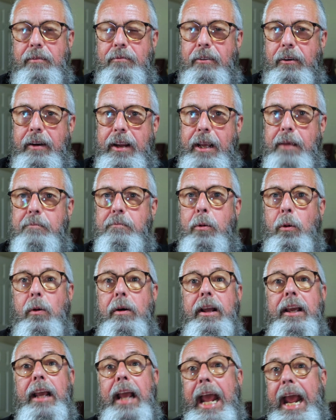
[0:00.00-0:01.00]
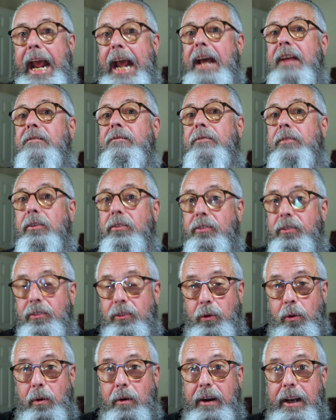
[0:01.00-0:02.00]
for importing, and for
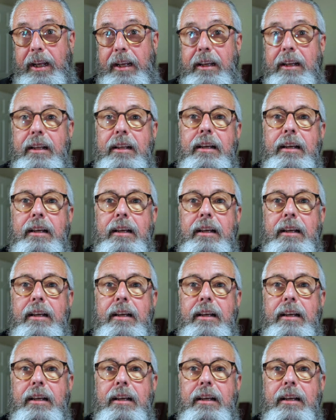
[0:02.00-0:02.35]
storing.